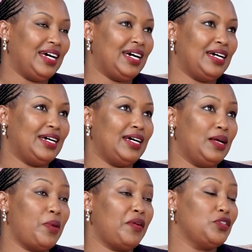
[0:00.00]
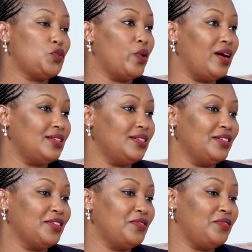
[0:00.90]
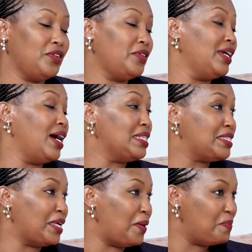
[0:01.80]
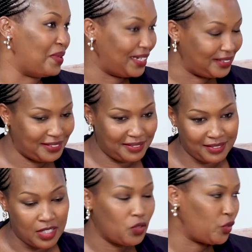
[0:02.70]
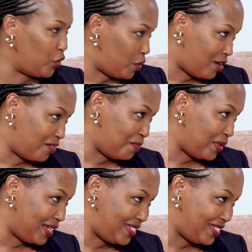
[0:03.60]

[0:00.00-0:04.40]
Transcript: I'm married to one very handsome man who you have met.